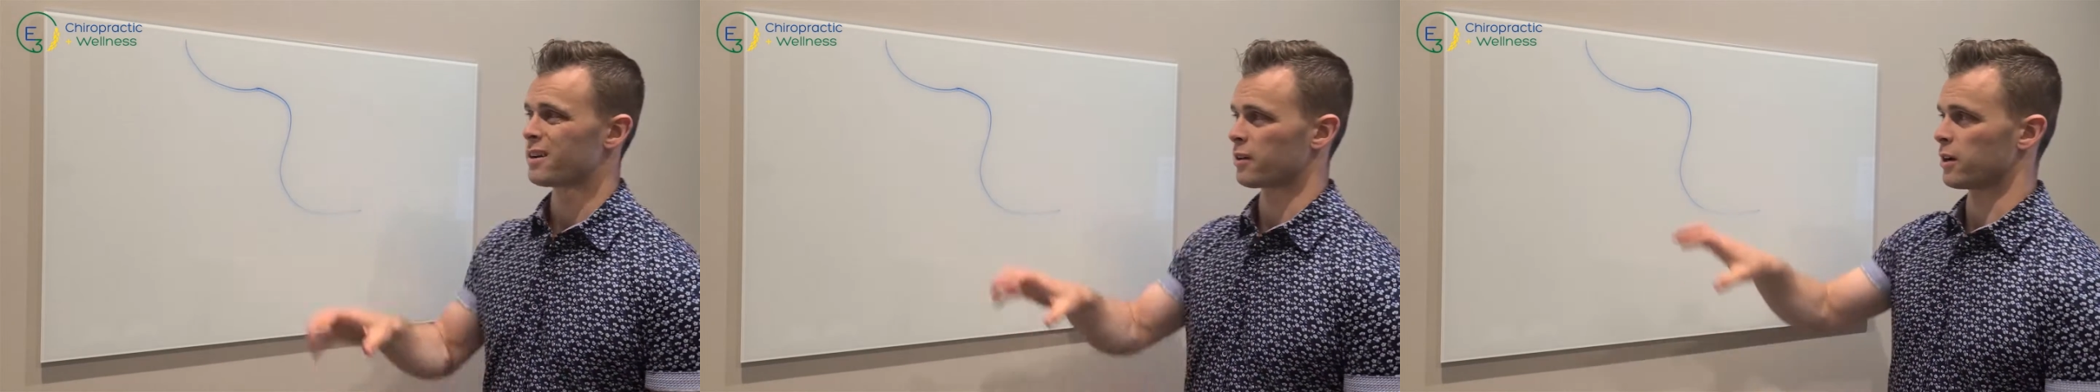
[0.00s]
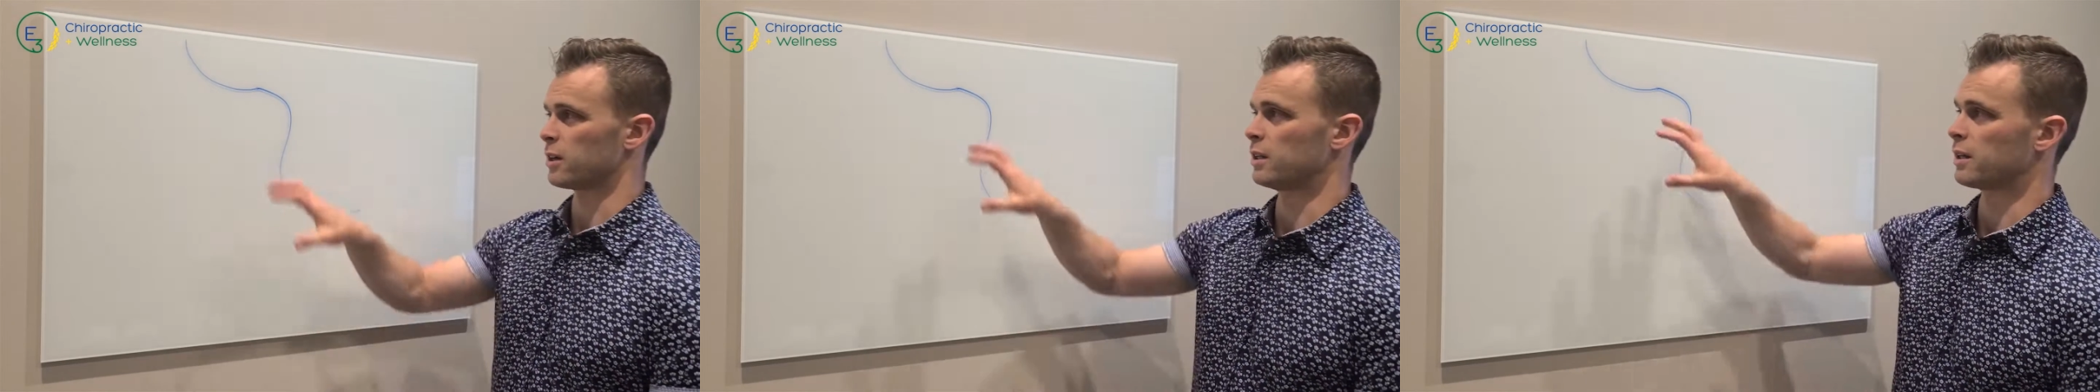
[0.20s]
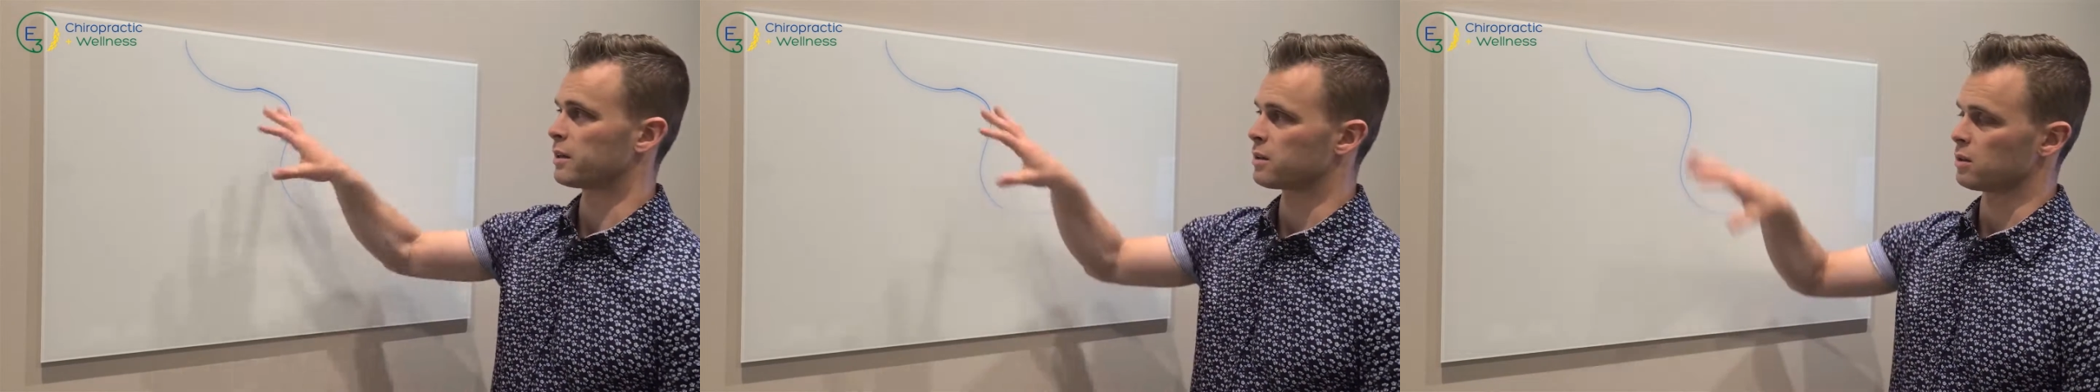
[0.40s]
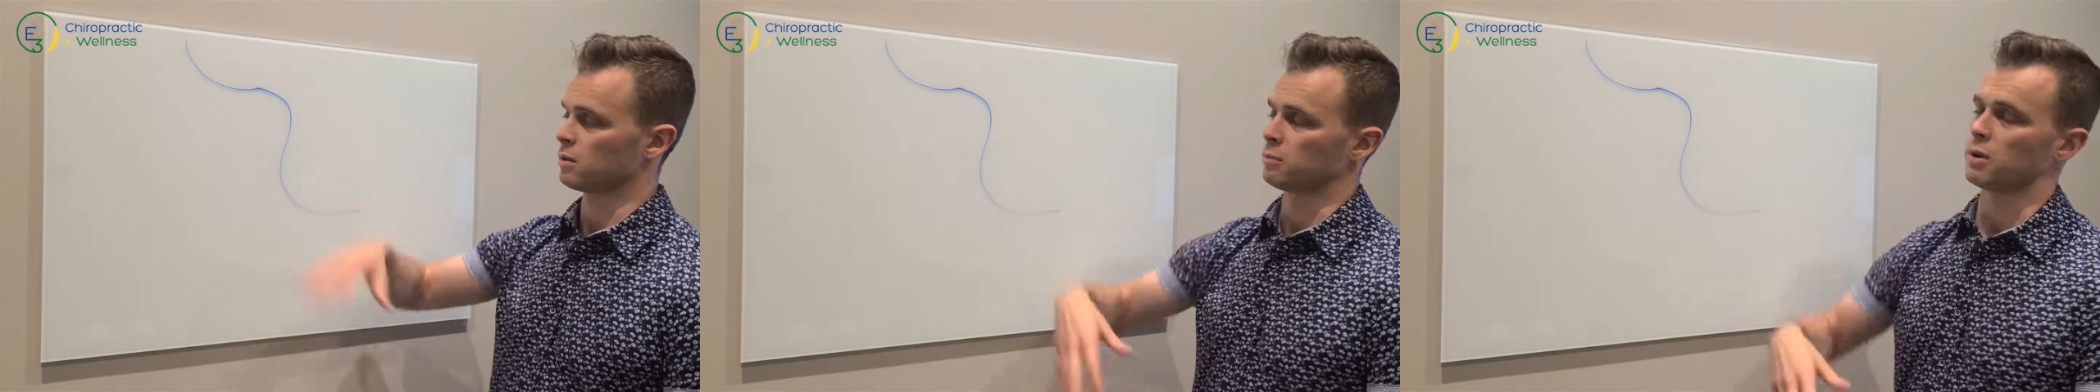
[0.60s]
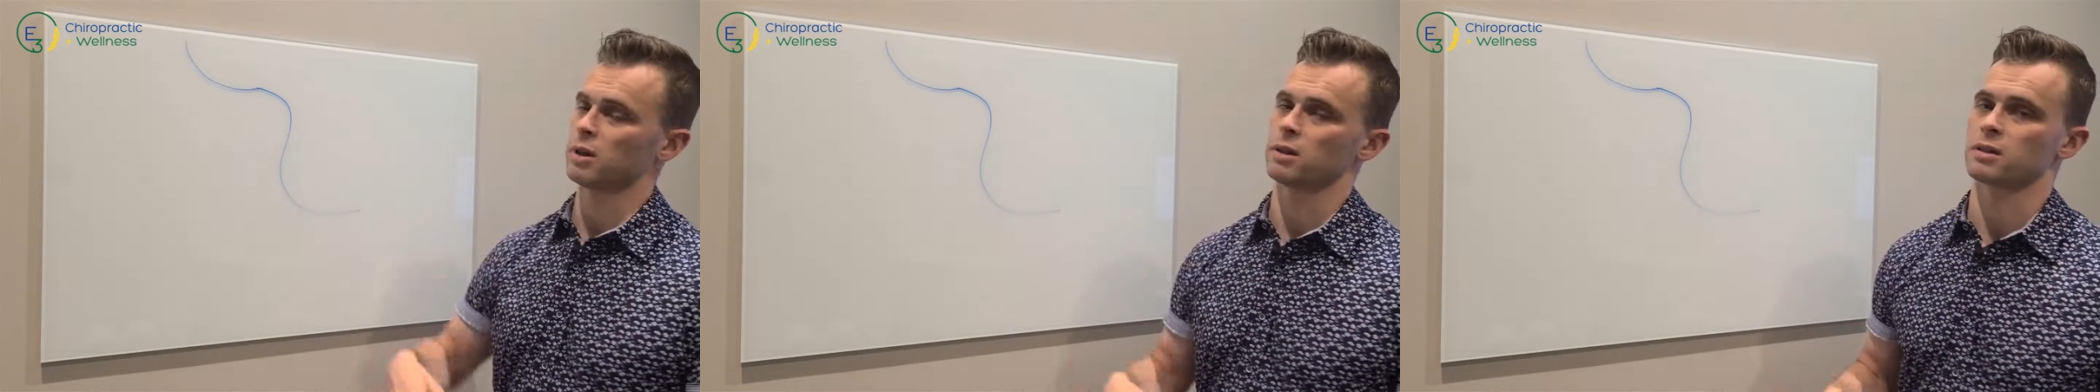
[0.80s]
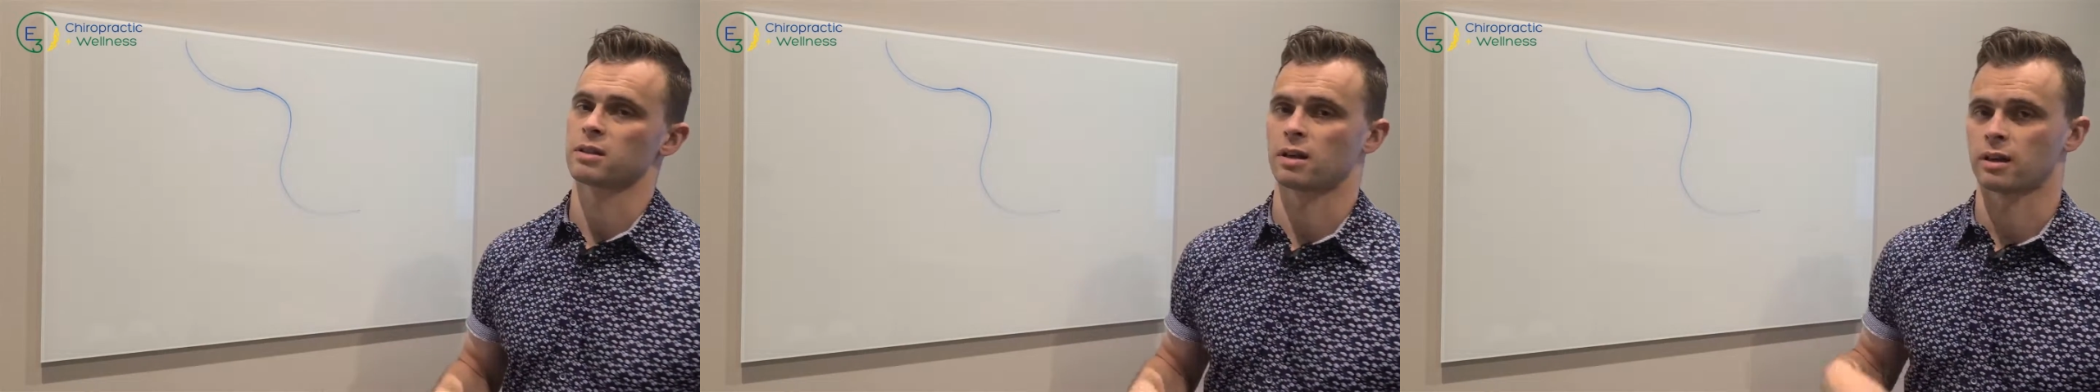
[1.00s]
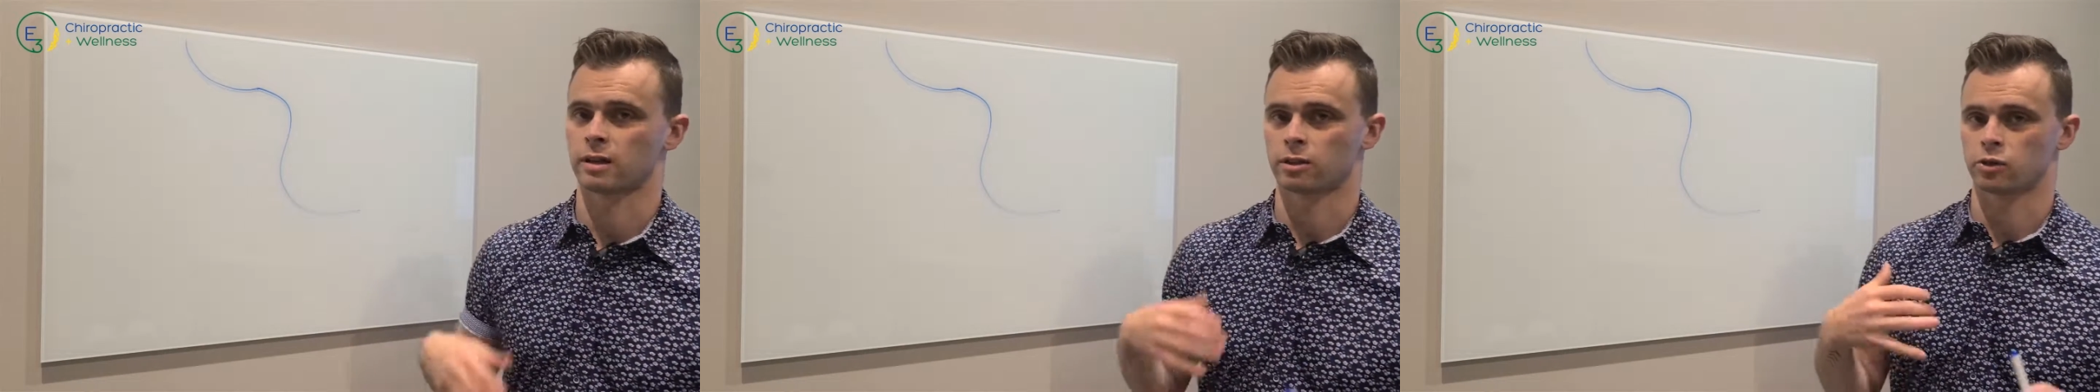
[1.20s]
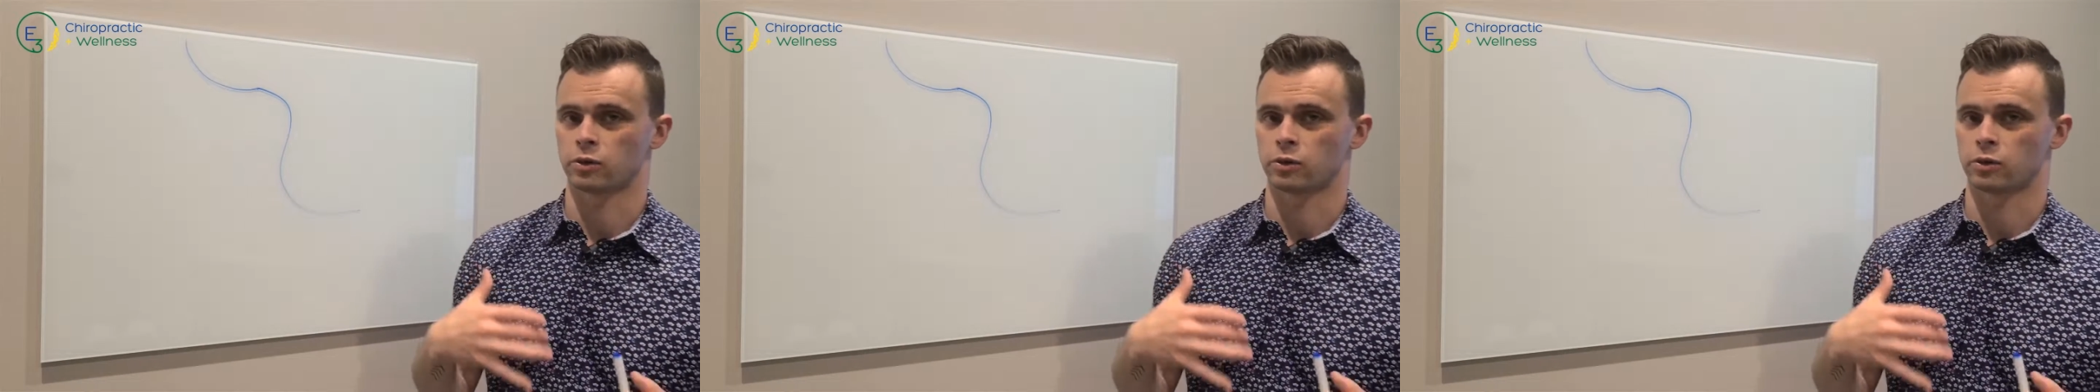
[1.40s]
create a nice little ball and socket